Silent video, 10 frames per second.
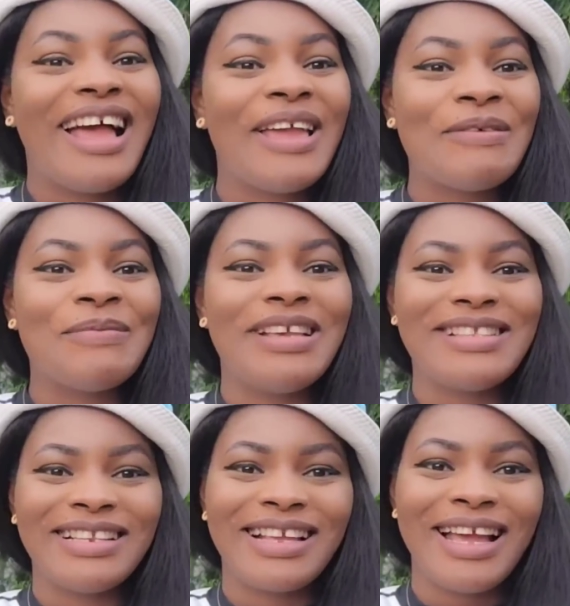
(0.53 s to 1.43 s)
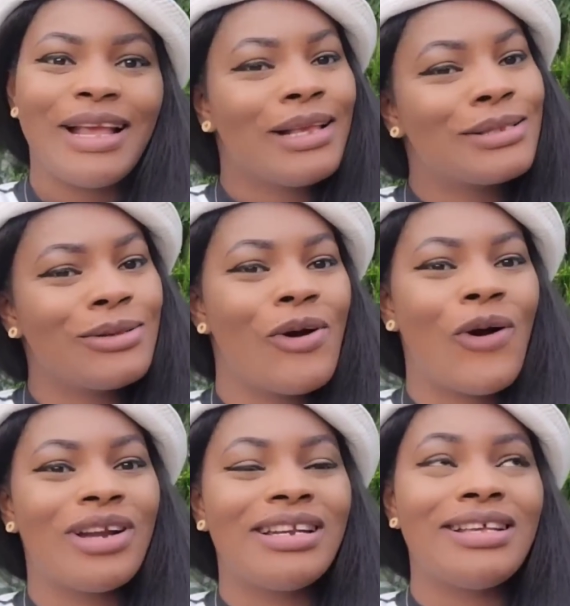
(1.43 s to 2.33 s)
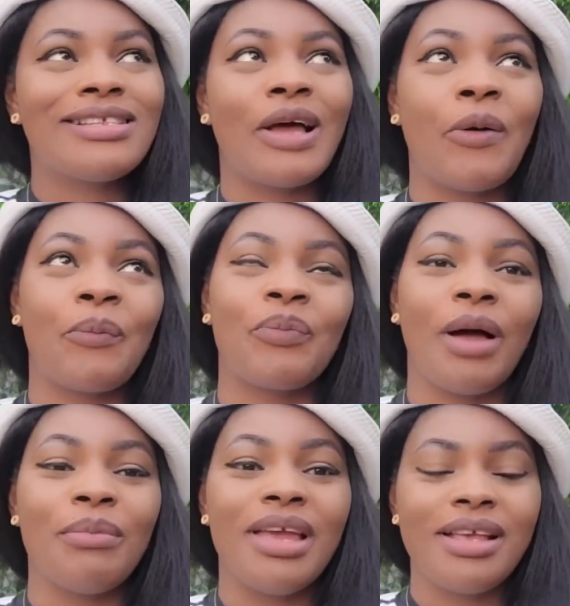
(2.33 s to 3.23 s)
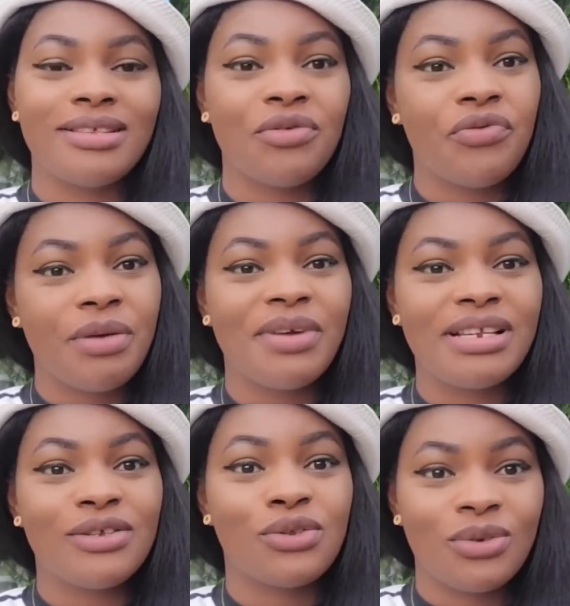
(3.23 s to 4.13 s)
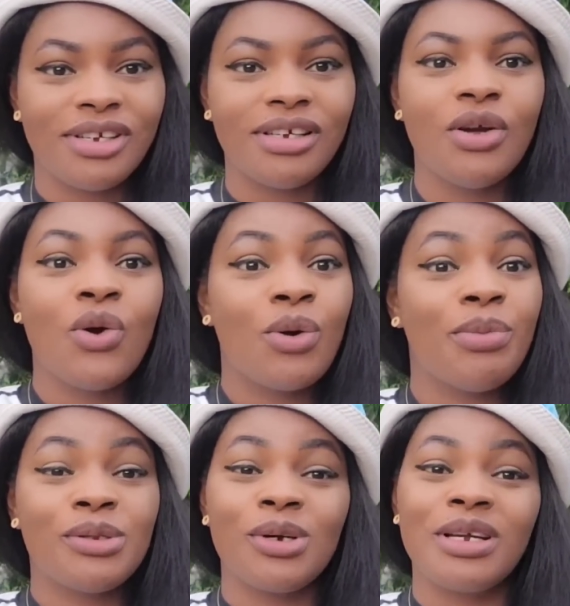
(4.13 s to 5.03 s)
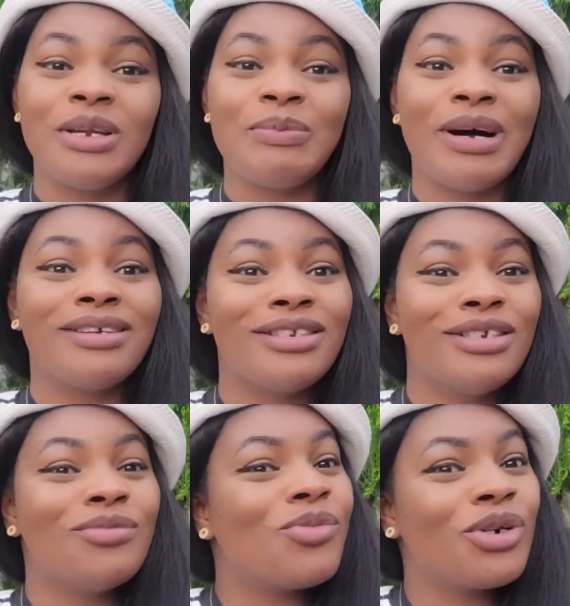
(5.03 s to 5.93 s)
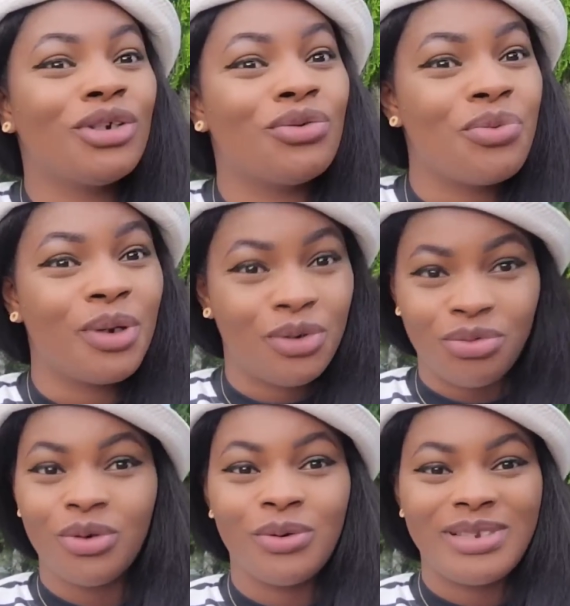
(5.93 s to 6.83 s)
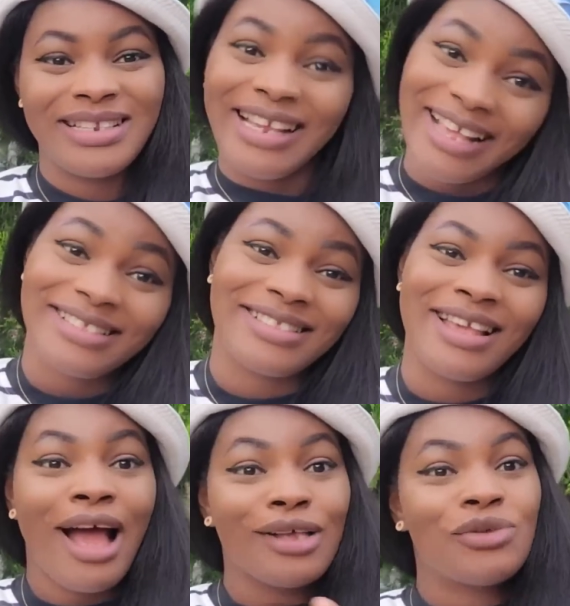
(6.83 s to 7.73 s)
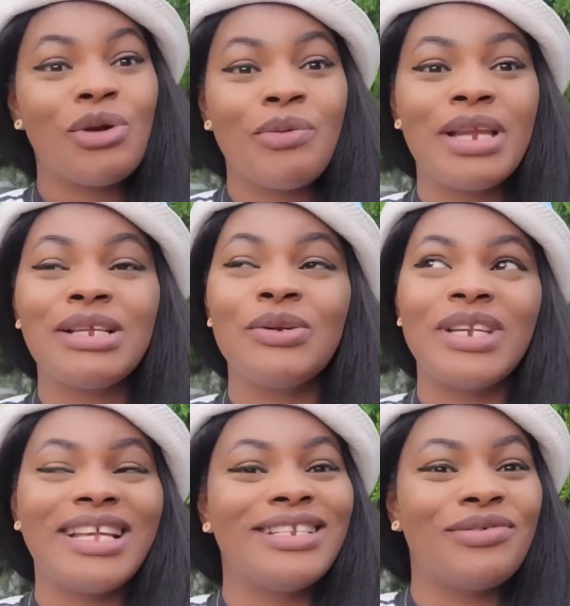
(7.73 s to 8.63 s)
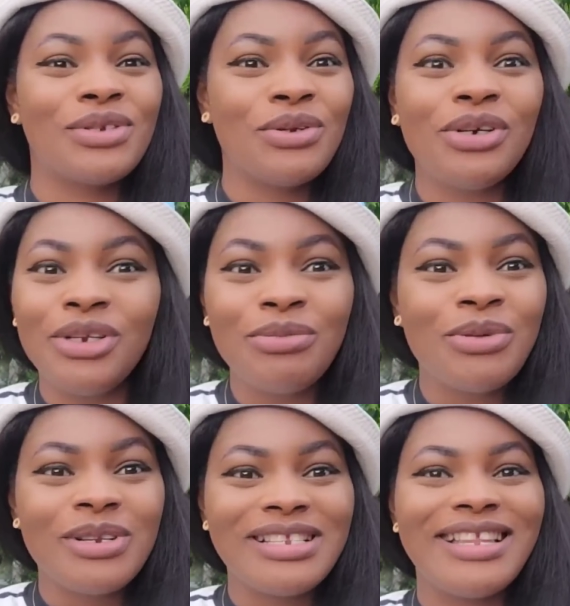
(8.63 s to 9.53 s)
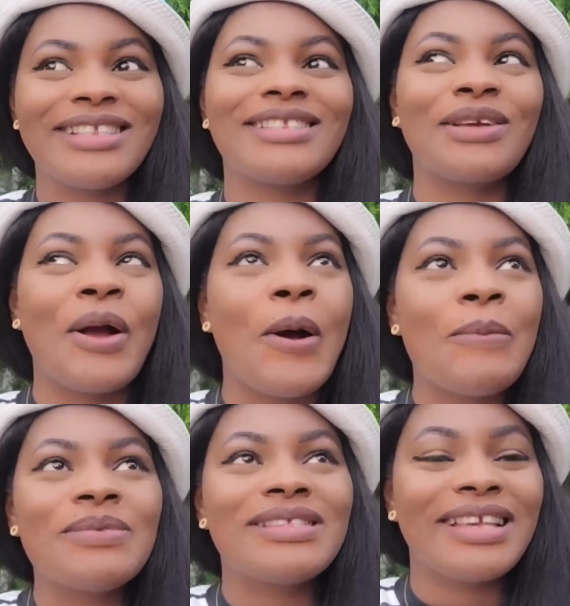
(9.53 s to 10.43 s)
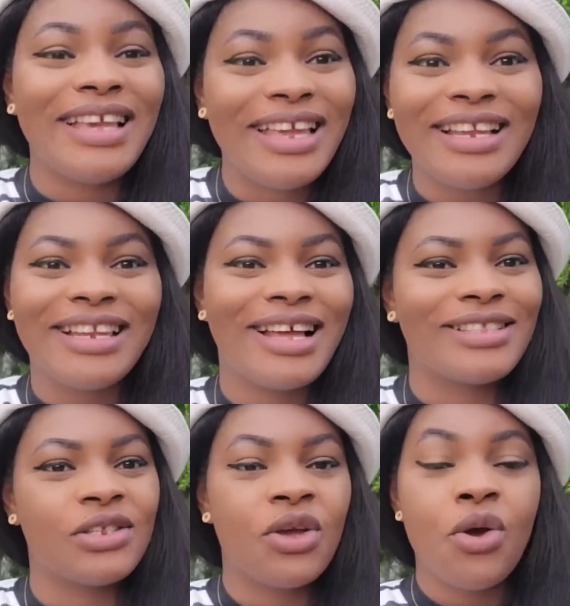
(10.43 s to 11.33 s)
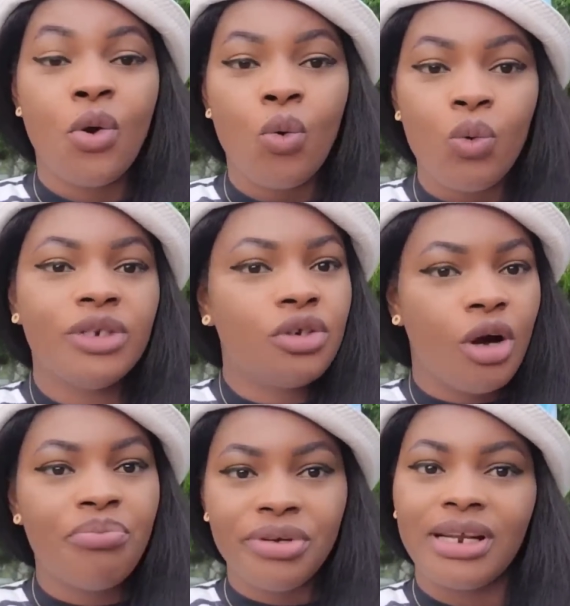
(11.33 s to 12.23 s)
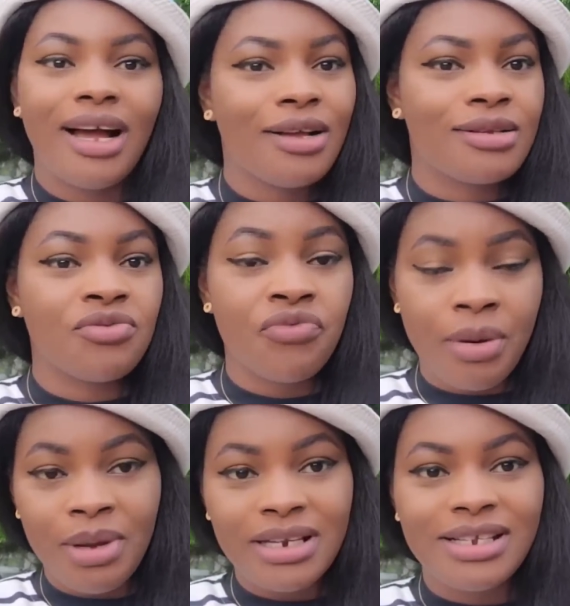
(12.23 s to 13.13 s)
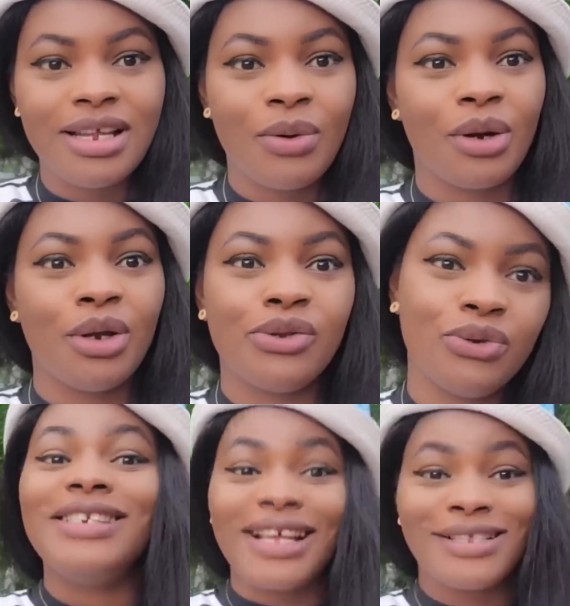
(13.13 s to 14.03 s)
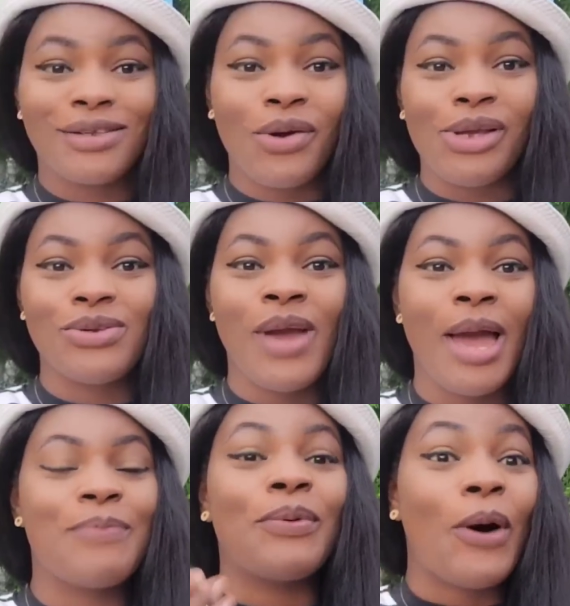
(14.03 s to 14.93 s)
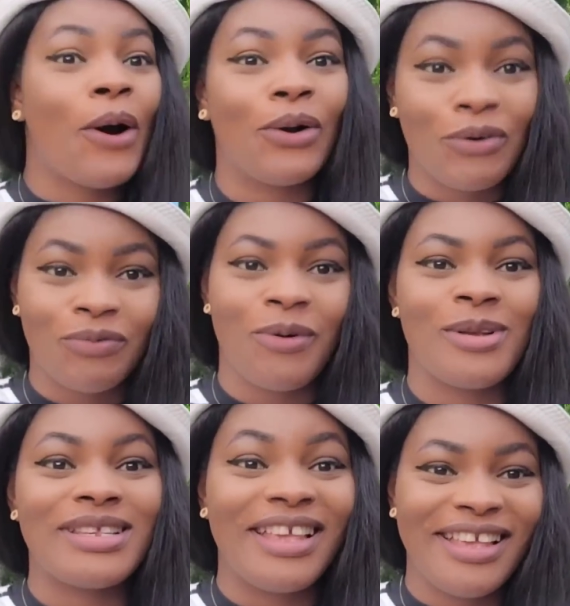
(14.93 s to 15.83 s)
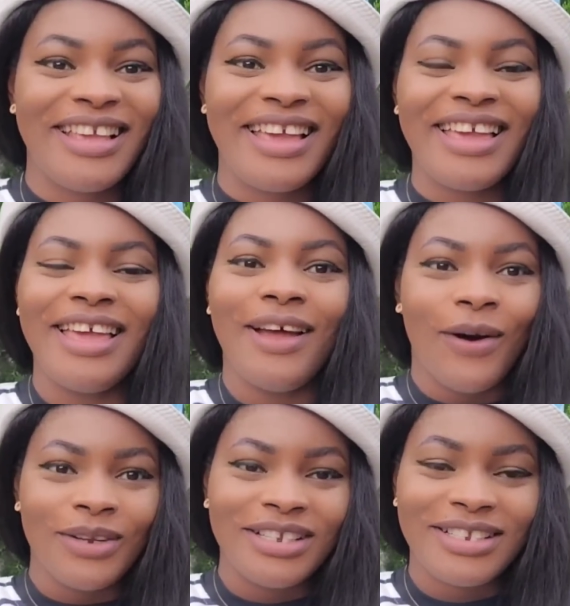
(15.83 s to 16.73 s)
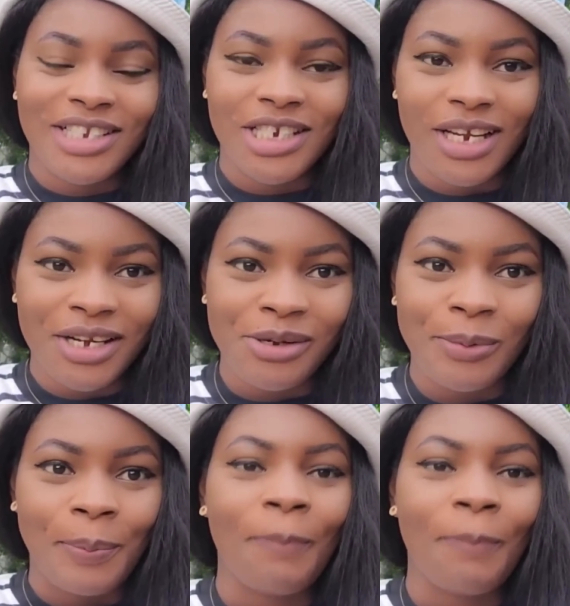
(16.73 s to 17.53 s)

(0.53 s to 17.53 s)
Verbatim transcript: Hi amazing guys, so on this amazing remedies today we'll be talking about new month rituals. Yes, as you already know that there is no new month that comes in that we do not bring out remedies that we're going to do that is going to help all of us here on this channel.